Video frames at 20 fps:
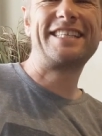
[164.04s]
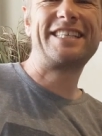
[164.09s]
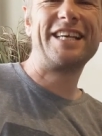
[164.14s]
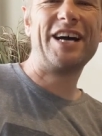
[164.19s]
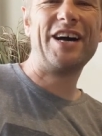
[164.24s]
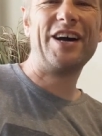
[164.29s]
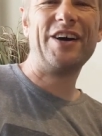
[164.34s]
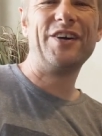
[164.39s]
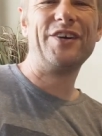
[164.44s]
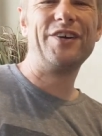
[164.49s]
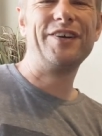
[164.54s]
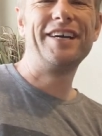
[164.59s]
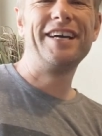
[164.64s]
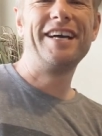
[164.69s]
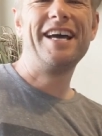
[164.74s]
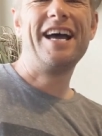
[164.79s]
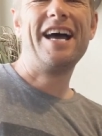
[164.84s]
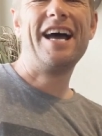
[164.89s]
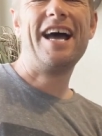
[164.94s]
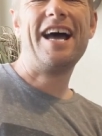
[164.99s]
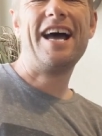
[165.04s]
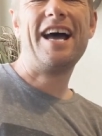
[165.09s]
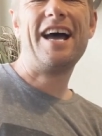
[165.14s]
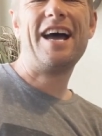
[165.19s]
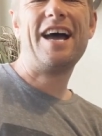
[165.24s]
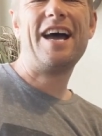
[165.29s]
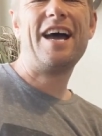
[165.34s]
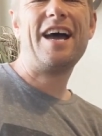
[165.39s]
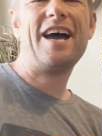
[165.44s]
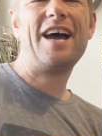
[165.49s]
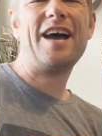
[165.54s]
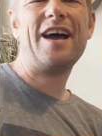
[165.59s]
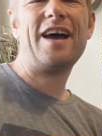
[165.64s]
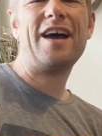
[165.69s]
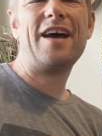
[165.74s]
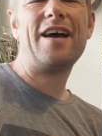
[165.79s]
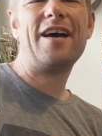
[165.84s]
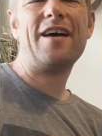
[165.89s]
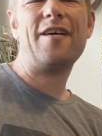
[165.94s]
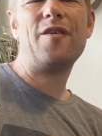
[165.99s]
so
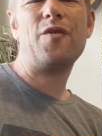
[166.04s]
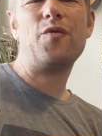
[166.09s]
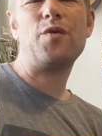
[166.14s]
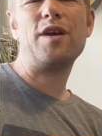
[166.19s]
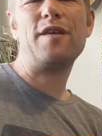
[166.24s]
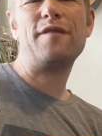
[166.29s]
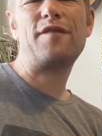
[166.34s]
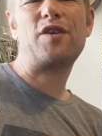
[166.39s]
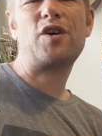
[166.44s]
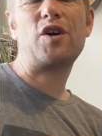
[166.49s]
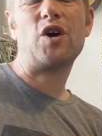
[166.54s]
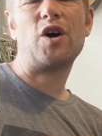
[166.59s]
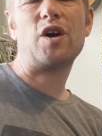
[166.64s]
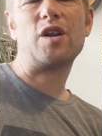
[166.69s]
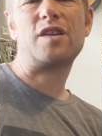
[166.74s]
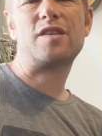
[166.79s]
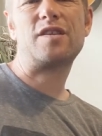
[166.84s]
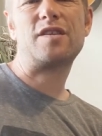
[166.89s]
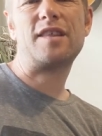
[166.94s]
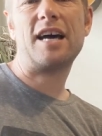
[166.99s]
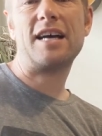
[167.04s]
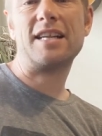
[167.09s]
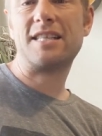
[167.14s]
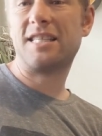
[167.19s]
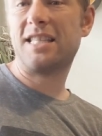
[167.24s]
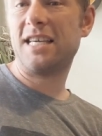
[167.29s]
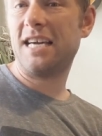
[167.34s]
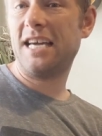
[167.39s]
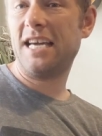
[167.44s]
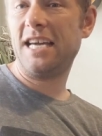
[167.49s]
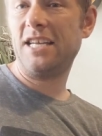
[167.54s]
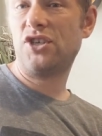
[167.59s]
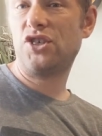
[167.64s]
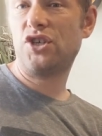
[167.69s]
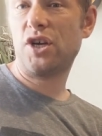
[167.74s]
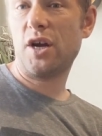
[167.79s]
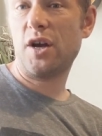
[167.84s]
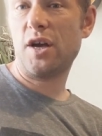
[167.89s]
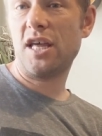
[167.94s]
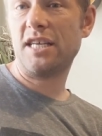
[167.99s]
uh, we've got, that's the
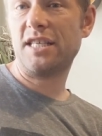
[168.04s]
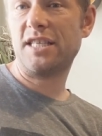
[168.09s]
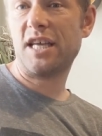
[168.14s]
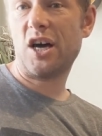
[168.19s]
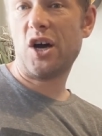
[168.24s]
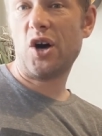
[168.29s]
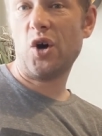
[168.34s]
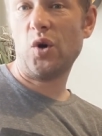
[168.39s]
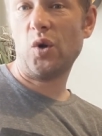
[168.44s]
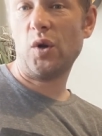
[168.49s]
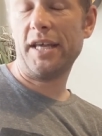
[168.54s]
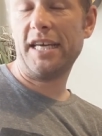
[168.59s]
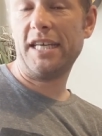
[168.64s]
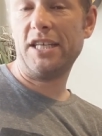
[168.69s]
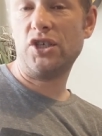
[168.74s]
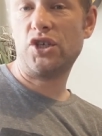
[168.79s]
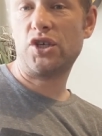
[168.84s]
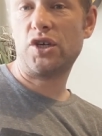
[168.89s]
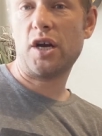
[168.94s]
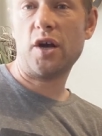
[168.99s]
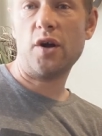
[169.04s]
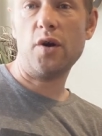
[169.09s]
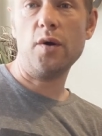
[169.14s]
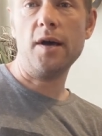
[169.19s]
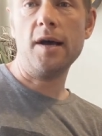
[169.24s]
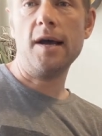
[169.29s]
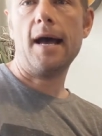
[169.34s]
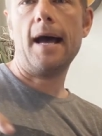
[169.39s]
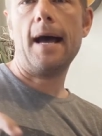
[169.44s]
intro, that's the whole intro.